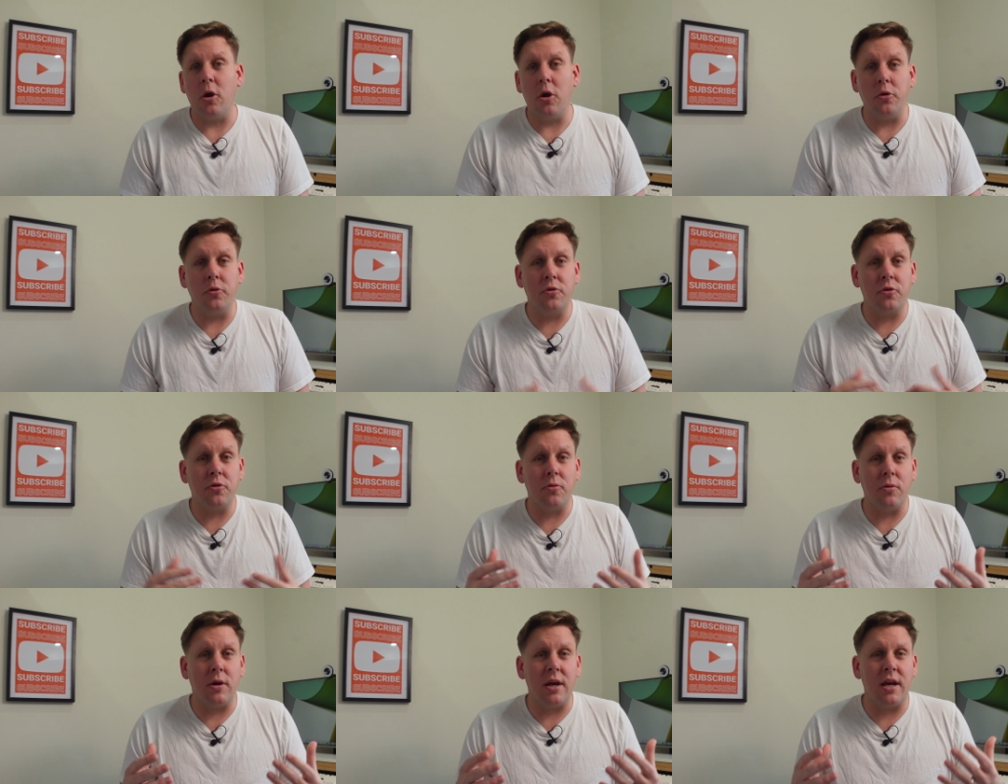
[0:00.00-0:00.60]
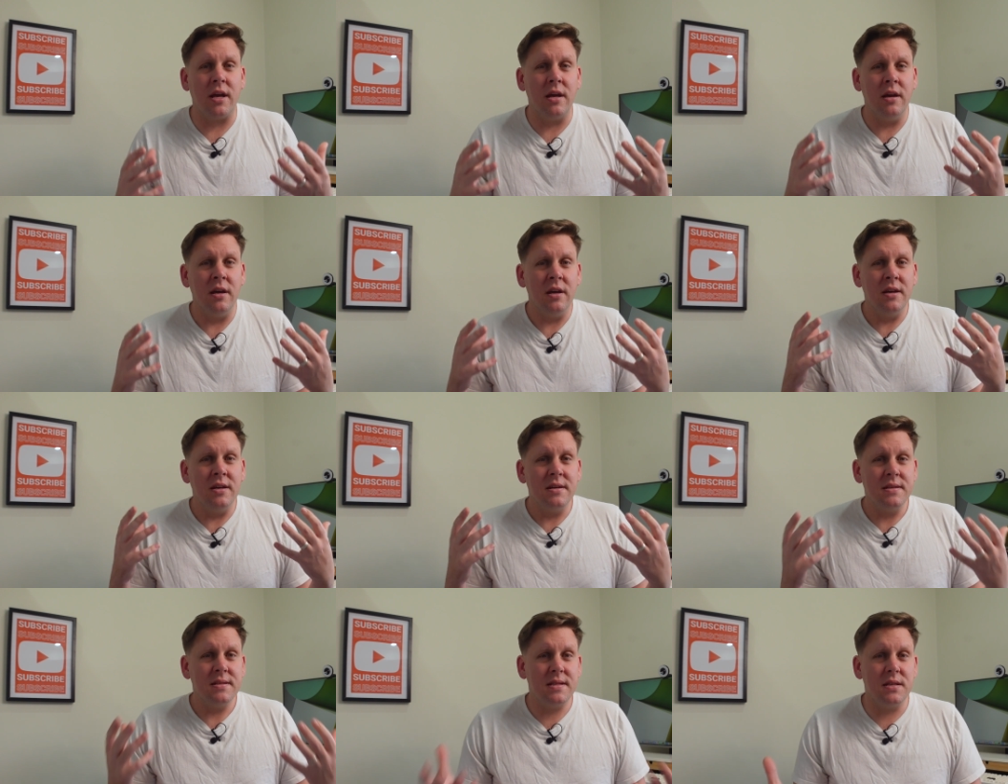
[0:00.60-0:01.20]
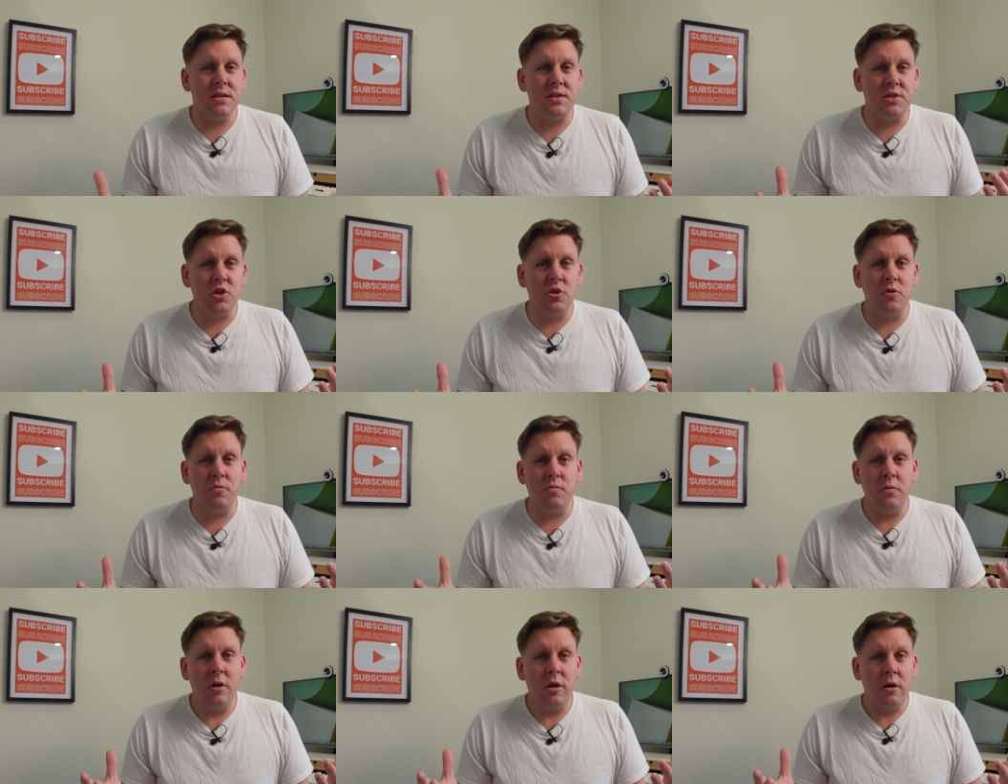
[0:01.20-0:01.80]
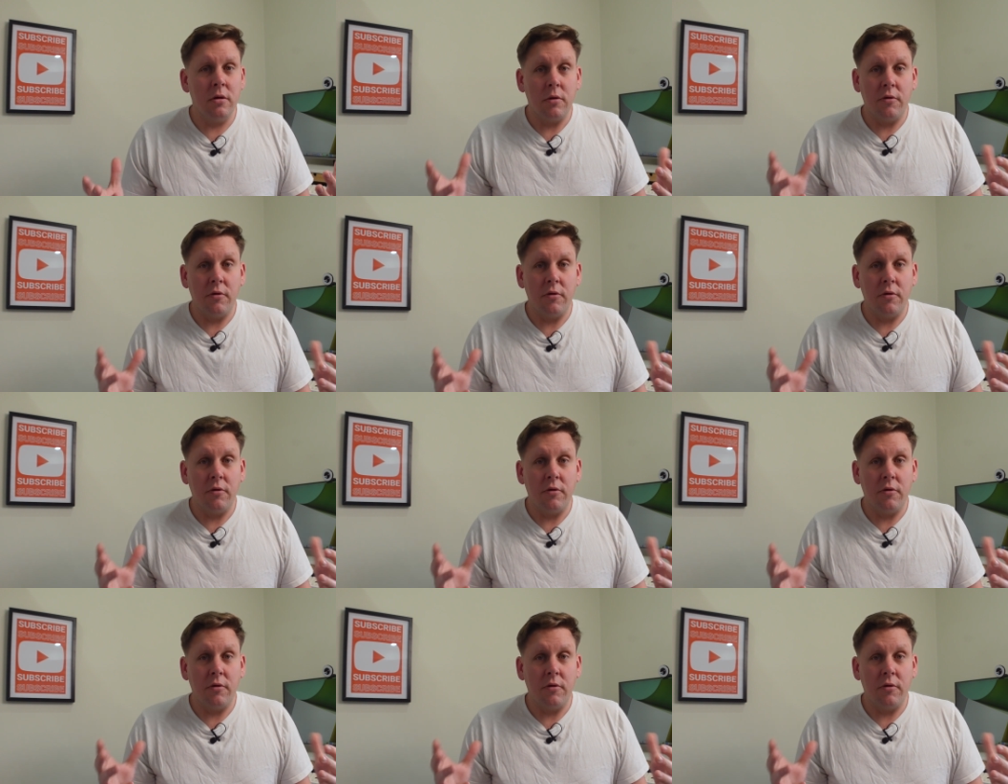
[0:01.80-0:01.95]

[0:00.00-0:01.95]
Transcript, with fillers: O3 system